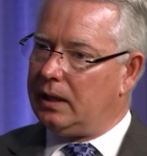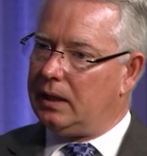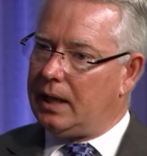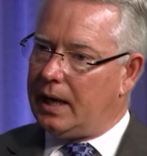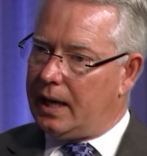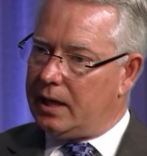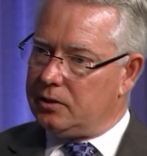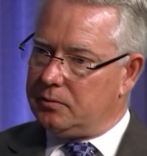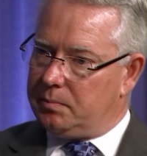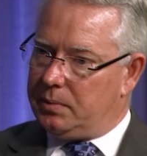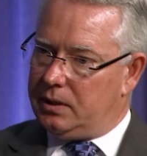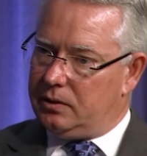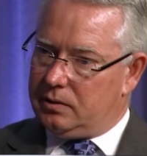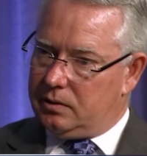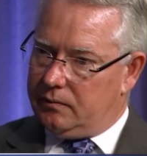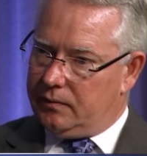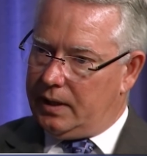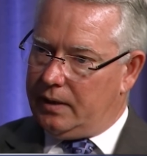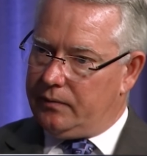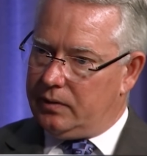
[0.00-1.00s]
that last
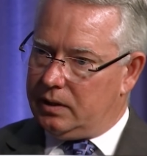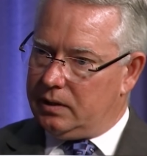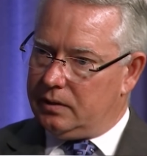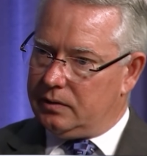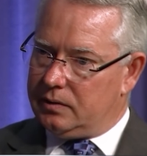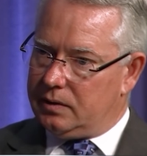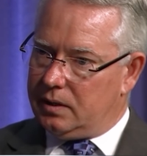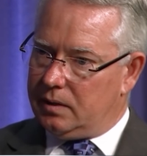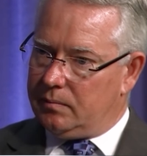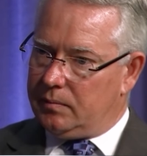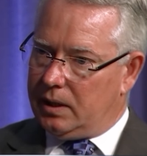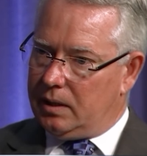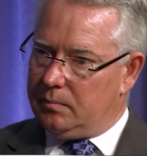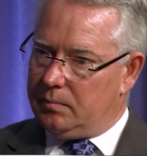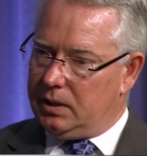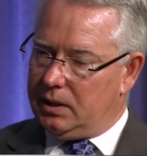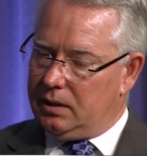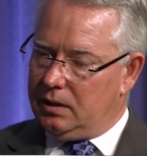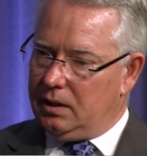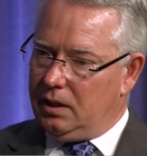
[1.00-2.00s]
piece of evidence that
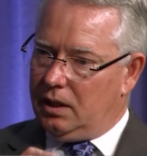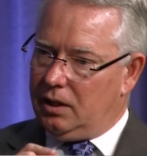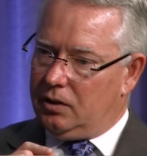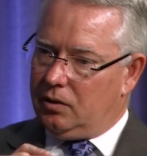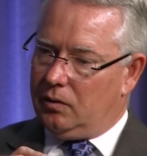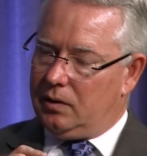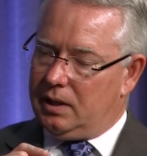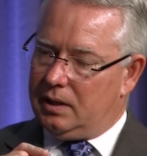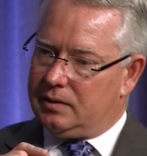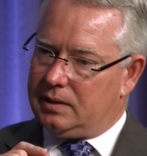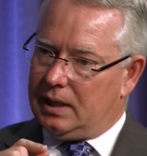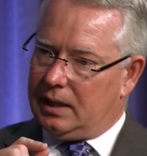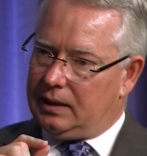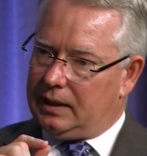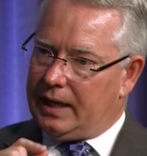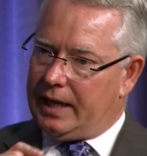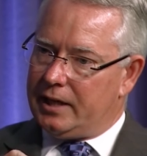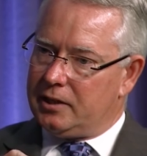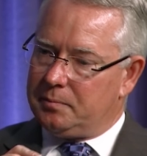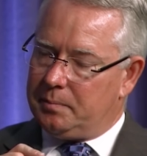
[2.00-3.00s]
might be, you know, it's
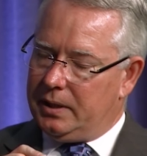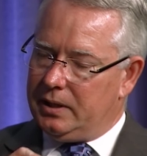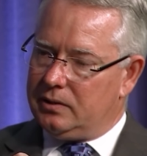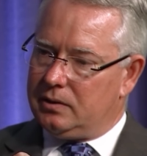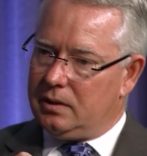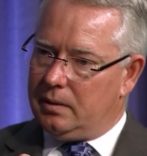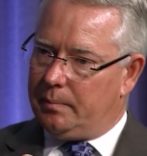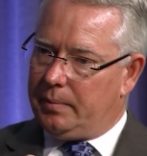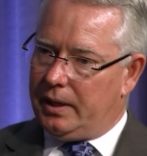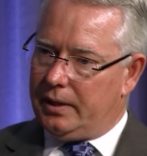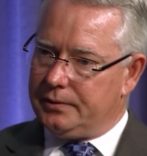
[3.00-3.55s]
that last piece of the